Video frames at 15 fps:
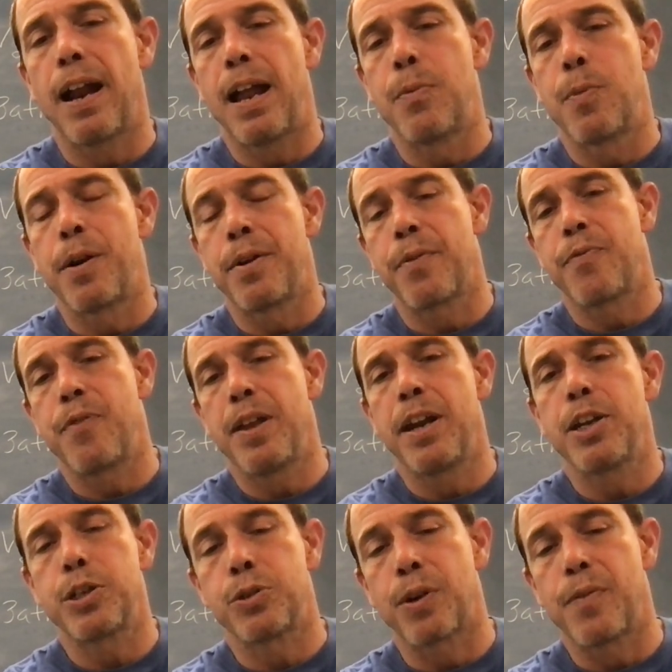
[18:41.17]
And when you're
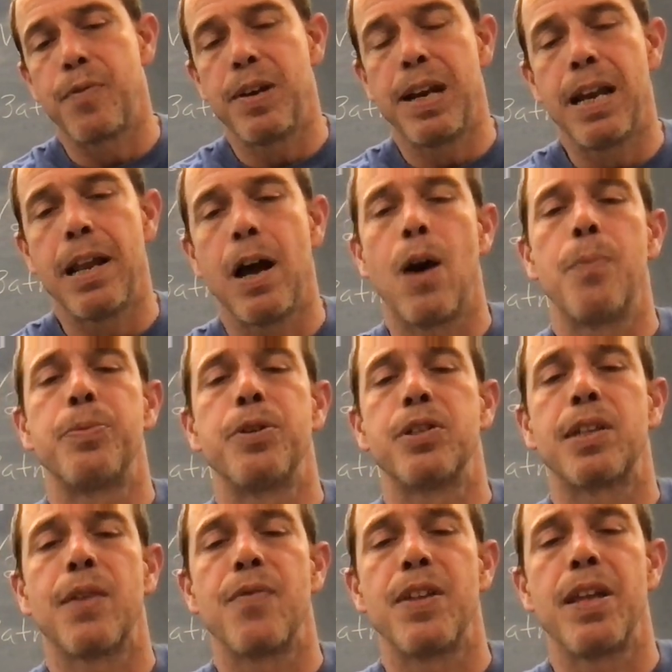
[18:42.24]
finished, or if you need help,
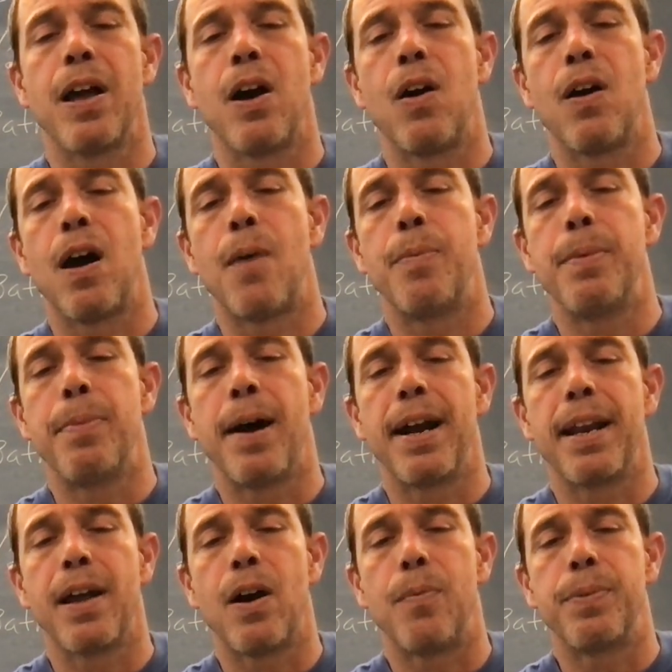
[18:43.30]
just give a yell. I'll be by
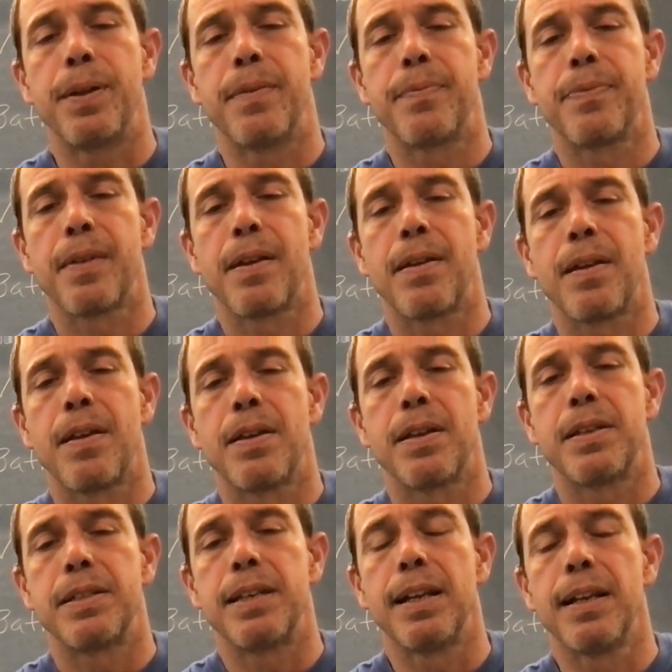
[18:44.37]
to help you.
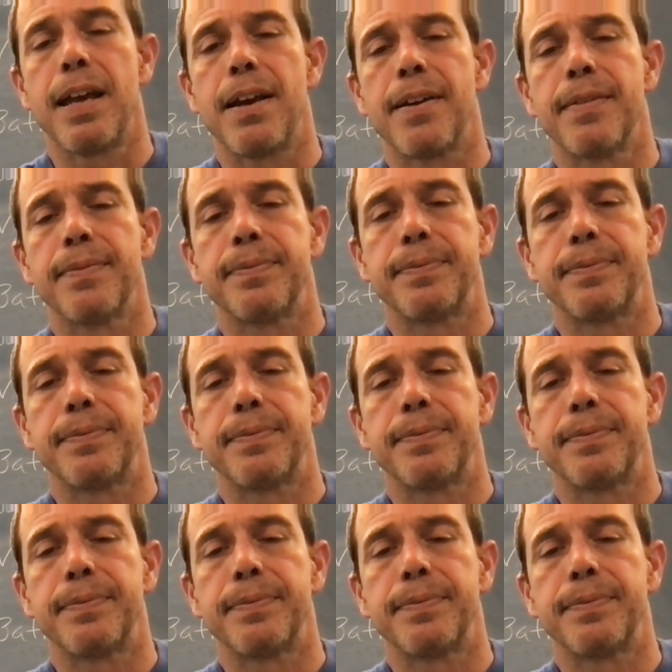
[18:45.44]
See you later.